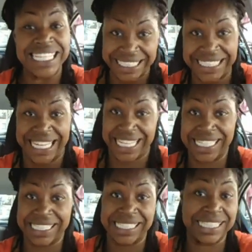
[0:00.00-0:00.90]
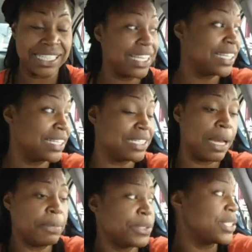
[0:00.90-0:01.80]
It stinks.
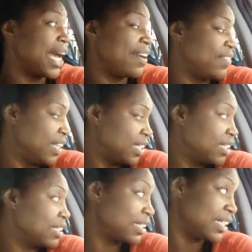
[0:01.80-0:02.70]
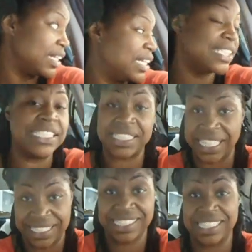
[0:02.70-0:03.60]
Dumpster diving is
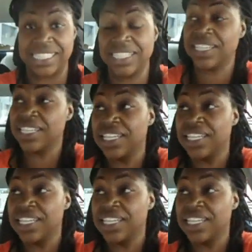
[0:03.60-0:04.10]
disgusting.